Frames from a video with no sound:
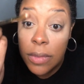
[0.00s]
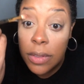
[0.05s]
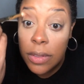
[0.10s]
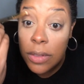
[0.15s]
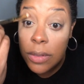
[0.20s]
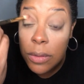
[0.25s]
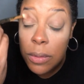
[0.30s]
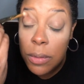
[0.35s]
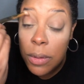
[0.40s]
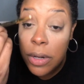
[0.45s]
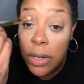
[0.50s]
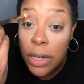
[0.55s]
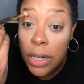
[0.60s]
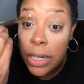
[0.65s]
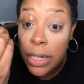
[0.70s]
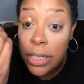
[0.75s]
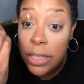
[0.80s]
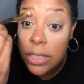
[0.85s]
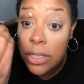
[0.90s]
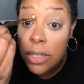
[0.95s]
Then working
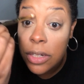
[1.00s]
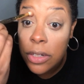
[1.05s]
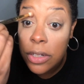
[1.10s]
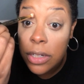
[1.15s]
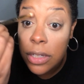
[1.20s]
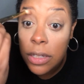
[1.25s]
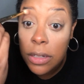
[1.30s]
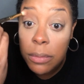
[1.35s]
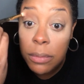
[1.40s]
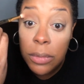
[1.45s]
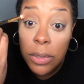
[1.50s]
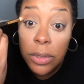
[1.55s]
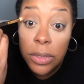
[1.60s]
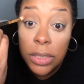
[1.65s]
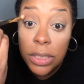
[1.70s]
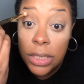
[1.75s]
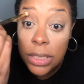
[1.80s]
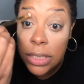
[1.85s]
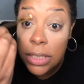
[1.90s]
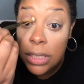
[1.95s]
in circular
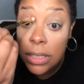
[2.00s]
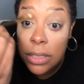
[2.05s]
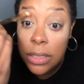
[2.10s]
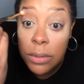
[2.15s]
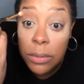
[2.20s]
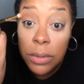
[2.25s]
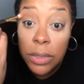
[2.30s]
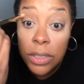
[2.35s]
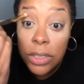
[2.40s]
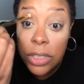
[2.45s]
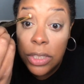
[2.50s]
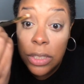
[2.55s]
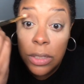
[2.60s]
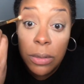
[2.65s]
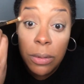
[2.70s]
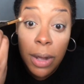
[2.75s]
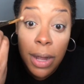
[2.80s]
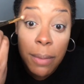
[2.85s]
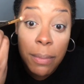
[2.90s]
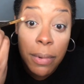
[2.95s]
motions and windshield
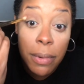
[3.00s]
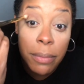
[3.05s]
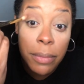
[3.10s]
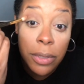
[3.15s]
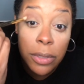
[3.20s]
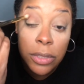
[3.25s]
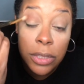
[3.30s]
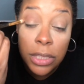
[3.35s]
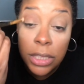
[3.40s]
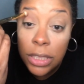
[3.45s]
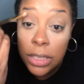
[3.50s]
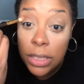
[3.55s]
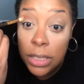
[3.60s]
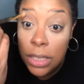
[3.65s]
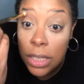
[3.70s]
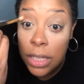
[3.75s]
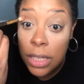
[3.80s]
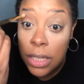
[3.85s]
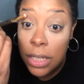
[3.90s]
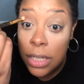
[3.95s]
wiper motions
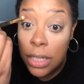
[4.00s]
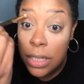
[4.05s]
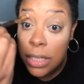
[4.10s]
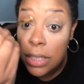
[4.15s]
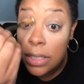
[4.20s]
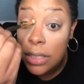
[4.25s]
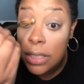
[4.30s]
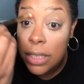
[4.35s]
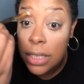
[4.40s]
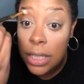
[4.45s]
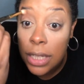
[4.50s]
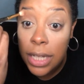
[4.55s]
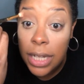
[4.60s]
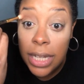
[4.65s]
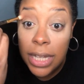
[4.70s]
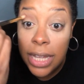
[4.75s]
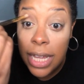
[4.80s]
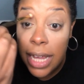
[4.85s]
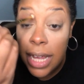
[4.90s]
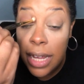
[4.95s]
to lay
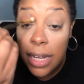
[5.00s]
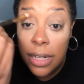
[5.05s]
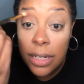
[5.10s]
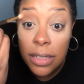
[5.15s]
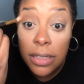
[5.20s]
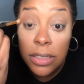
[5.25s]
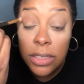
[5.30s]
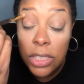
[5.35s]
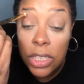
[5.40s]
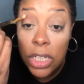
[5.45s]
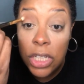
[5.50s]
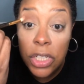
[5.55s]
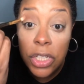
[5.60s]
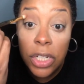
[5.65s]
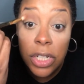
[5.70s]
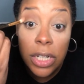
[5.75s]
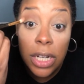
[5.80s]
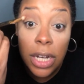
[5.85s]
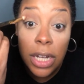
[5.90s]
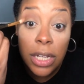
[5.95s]
that
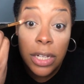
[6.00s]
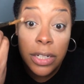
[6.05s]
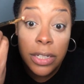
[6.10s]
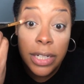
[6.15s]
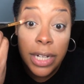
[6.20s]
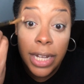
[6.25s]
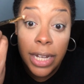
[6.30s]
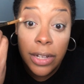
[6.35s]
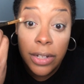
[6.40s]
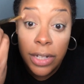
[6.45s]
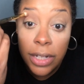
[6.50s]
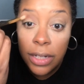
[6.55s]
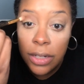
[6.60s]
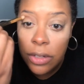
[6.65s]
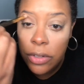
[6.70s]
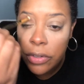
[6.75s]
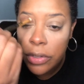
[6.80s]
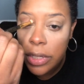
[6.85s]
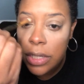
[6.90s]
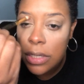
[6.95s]
ginger color down in the
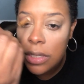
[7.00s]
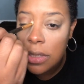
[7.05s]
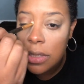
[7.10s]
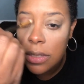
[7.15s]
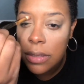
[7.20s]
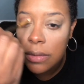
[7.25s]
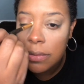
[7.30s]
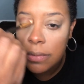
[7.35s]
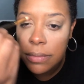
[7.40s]
crease